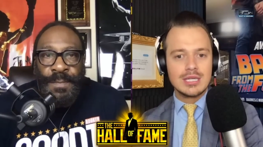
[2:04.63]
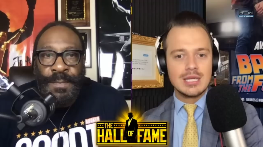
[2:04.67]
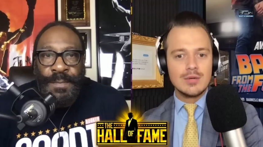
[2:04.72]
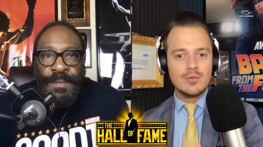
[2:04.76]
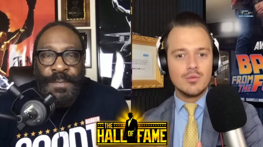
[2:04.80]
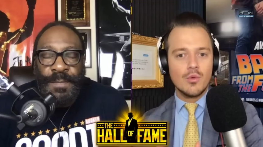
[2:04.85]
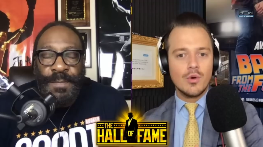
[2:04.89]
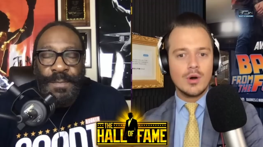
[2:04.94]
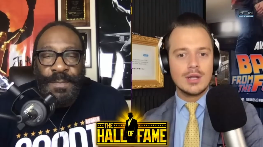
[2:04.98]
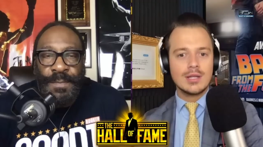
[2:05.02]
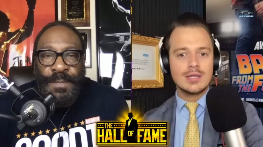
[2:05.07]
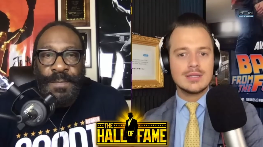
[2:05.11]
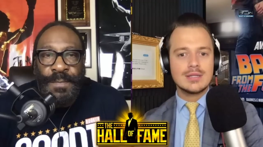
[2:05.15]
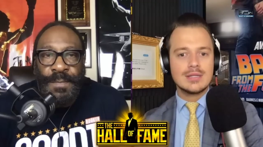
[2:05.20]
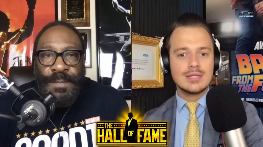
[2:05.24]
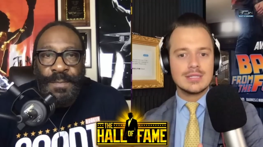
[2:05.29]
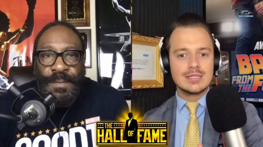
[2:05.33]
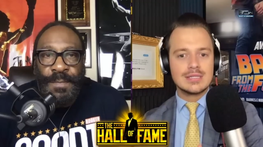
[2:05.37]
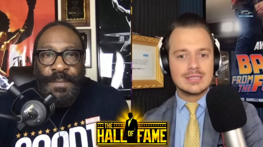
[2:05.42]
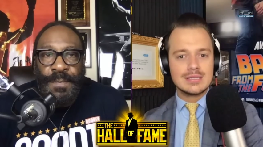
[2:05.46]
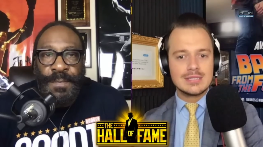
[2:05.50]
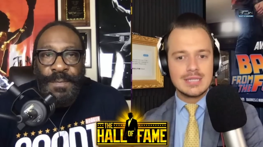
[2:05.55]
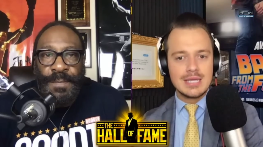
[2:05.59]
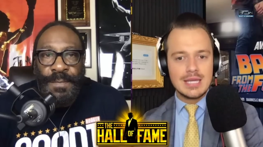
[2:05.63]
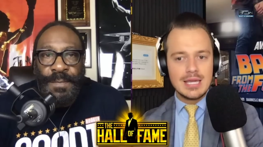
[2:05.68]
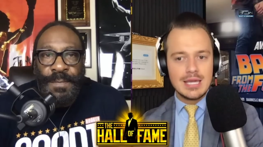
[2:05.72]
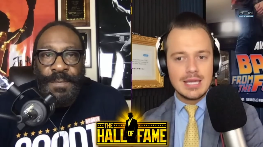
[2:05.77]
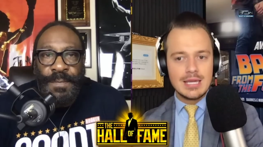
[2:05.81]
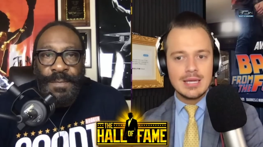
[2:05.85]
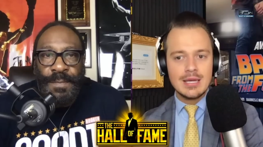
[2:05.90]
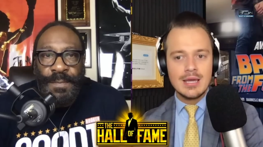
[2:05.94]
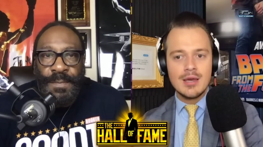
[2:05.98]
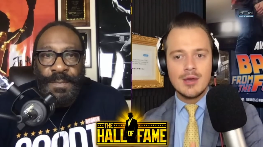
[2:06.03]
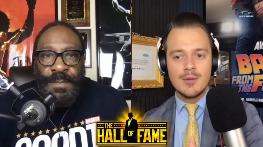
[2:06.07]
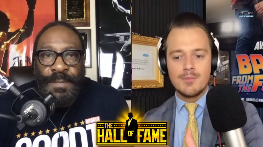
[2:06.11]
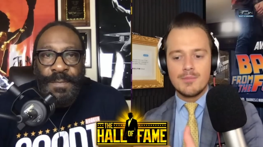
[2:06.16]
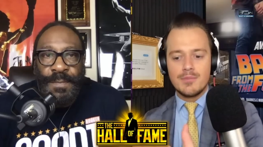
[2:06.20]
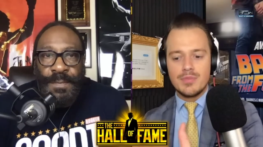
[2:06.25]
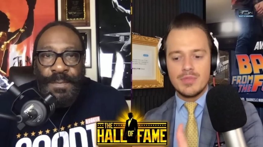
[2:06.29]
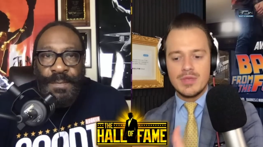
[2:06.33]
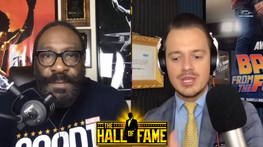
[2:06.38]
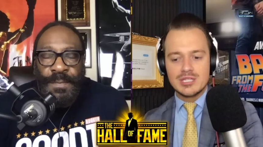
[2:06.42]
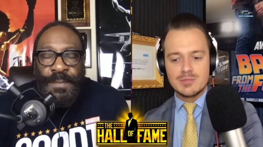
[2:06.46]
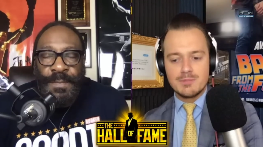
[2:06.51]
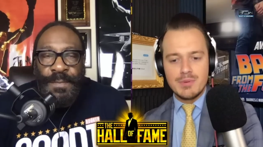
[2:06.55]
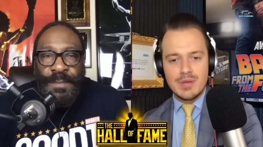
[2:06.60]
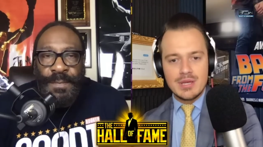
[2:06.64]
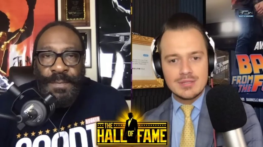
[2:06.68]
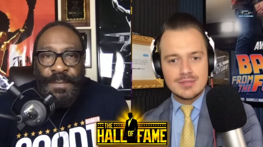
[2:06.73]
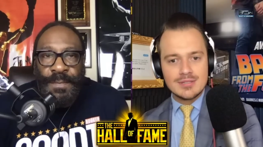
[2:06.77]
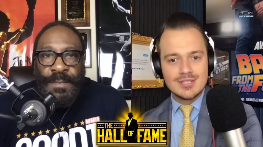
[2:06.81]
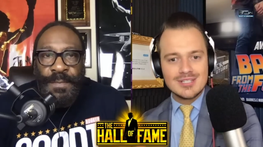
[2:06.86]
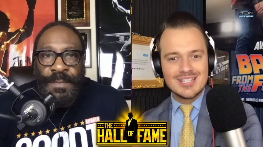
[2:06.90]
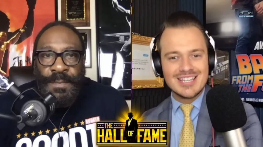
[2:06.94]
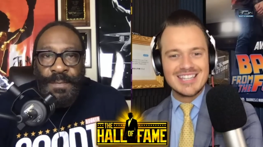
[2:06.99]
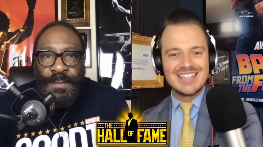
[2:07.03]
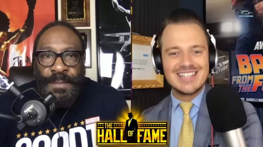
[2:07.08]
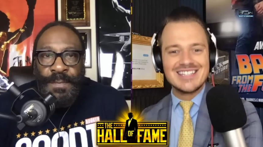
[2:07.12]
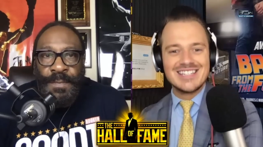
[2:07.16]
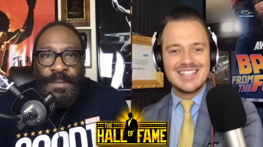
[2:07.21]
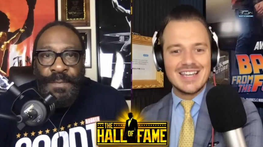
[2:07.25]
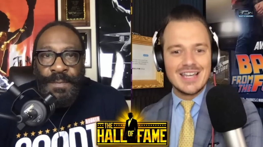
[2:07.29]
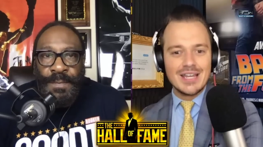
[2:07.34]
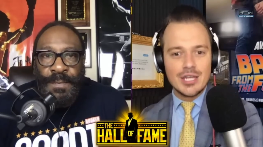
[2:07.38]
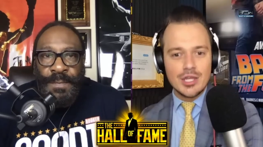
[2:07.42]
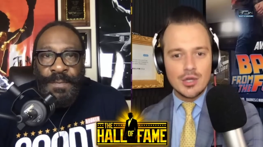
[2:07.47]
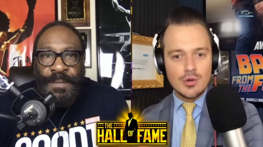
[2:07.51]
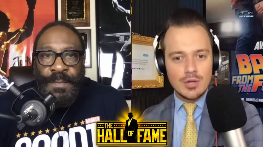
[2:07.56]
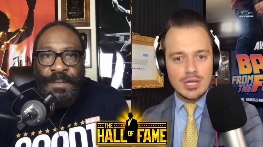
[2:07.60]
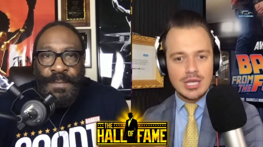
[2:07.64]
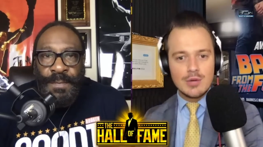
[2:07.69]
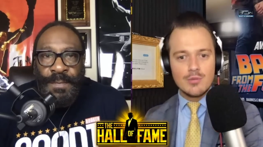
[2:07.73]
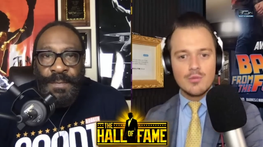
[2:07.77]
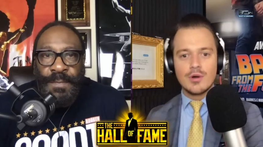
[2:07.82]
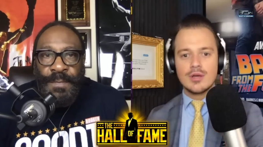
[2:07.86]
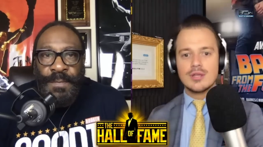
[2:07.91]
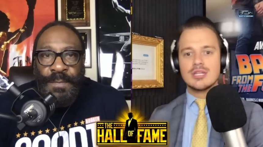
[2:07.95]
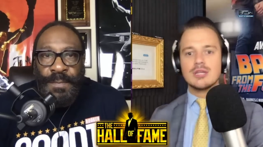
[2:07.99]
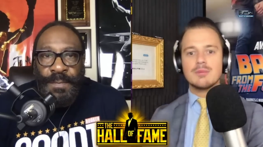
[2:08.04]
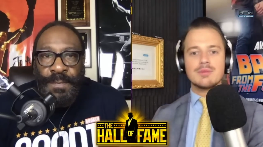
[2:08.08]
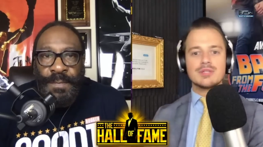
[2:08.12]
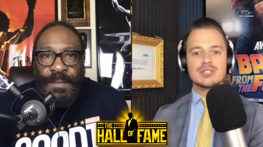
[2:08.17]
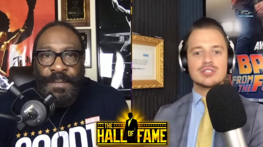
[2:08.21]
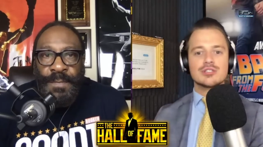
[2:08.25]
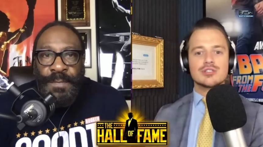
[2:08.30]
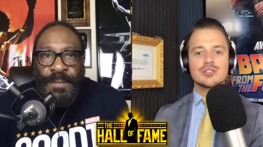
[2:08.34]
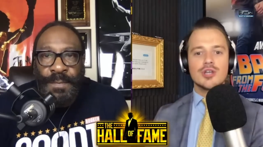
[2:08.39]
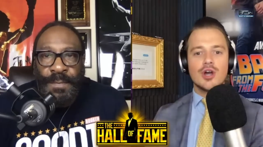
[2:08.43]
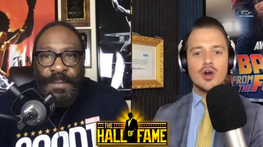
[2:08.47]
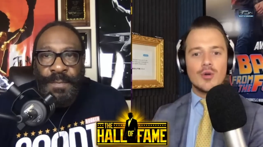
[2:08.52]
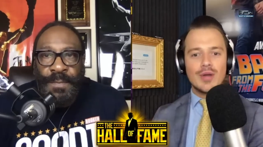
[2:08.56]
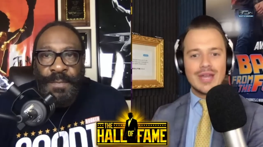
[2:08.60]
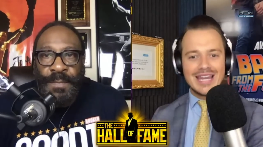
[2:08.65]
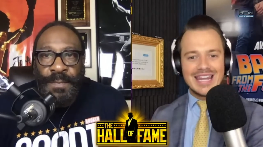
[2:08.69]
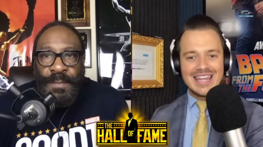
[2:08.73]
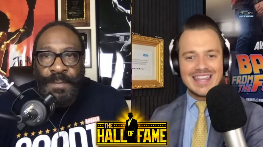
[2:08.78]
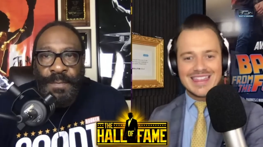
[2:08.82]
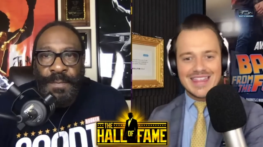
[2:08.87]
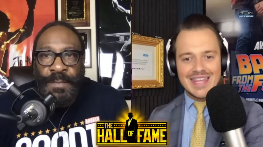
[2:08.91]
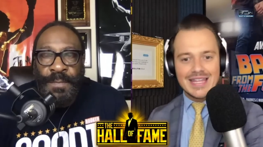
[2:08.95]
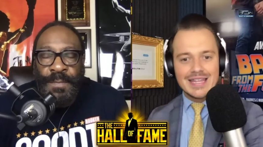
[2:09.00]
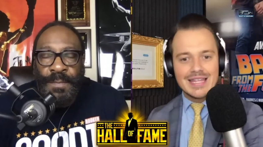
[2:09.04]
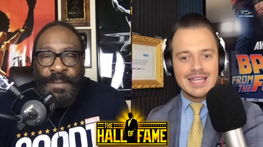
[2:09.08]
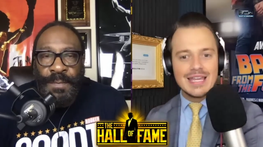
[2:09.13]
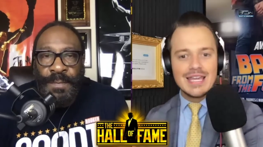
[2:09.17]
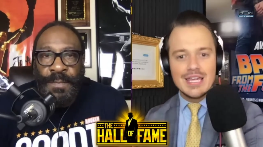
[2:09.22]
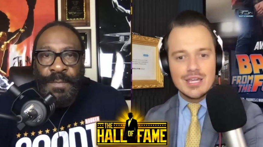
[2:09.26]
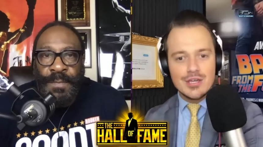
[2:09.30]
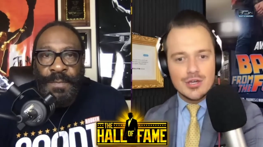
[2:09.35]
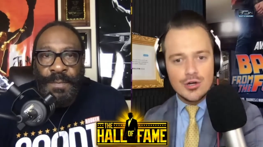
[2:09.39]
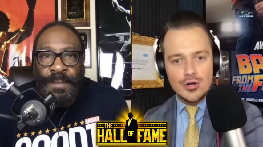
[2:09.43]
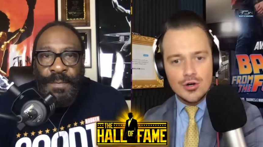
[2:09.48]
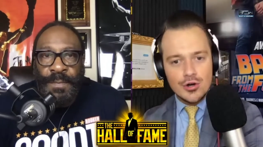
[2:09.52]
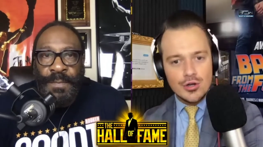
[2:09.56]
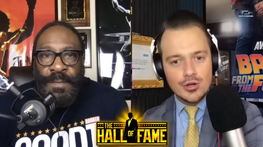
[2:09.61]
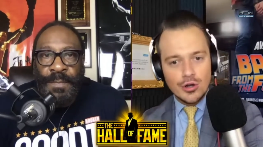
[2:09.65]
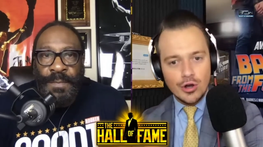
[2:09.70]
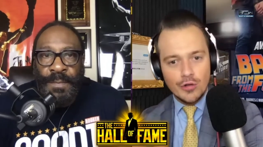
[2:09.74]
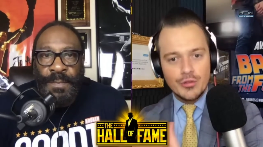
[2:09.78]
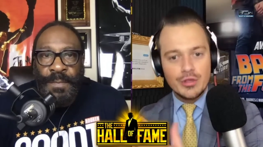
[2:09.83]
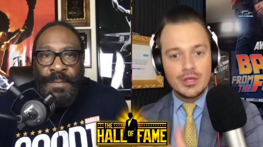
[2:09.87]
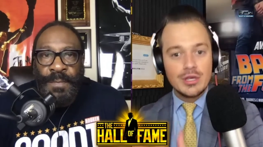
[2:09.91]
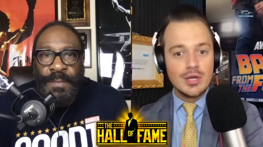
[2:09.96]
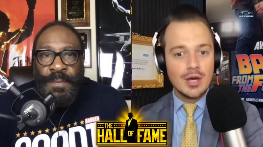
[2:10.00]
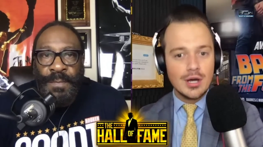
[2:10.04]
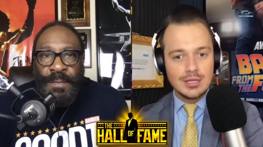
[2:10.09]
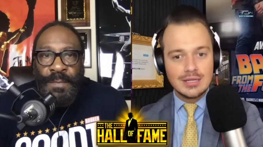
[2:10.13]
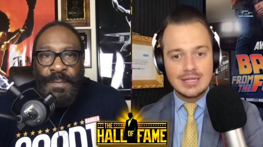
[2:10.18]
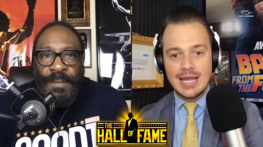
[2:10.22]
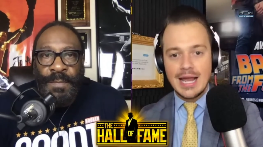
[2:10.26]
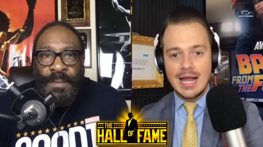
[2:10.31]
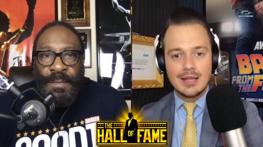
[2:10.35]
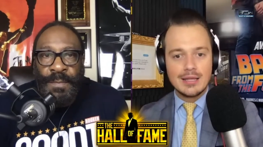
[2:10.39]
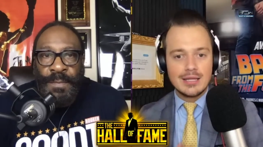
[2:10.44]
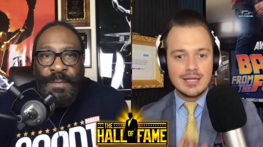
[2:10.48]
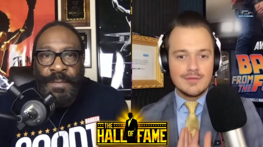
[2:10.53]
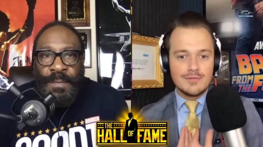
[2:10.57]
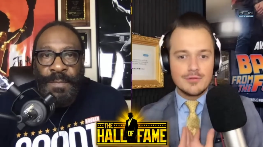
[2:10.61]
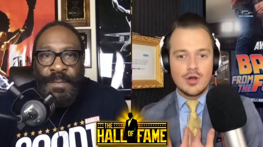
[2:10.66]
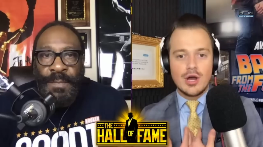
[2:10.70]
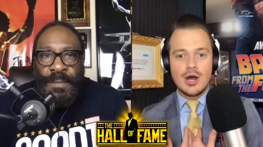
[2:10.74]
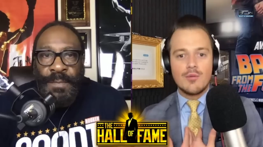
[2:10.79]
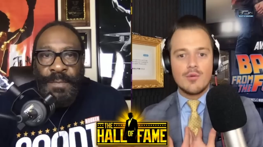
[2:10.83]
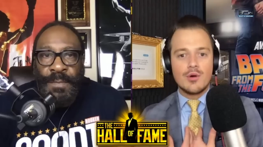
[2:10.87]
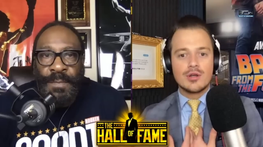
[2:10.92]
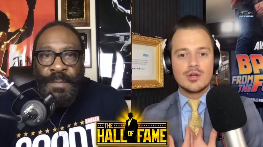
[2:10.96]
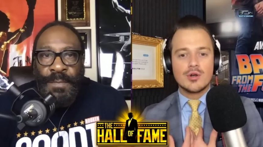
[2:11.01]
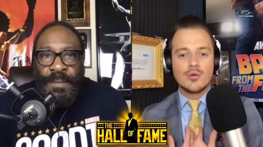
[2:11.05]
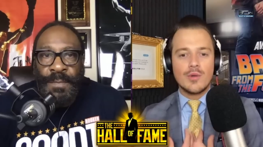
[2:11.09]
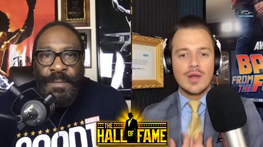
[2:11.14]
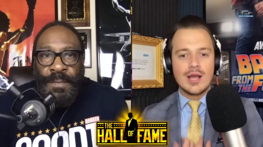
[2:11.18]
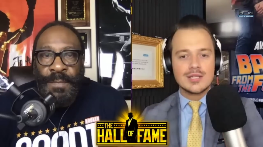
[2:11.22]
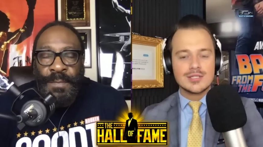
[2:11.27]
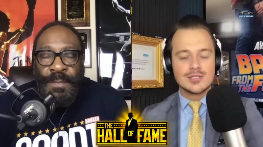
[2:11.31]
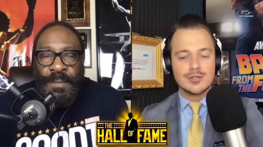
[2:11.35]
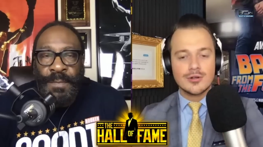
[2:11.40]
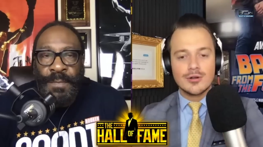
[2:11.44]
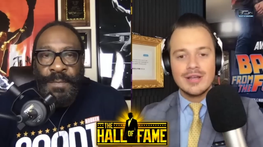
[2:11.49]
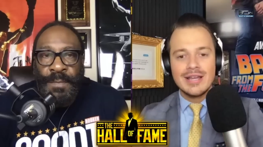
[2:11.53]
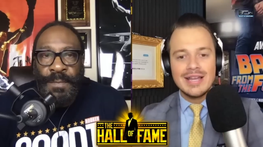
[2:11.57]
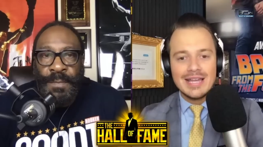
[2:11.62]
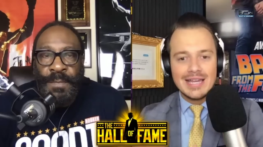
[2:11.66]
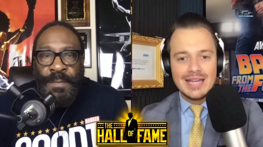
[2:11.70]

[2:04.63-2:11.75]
Speaker 1: He wanted to see this business continue and he wanted to bestow anything that he could on the young talent, even though I wasn't a wrestler,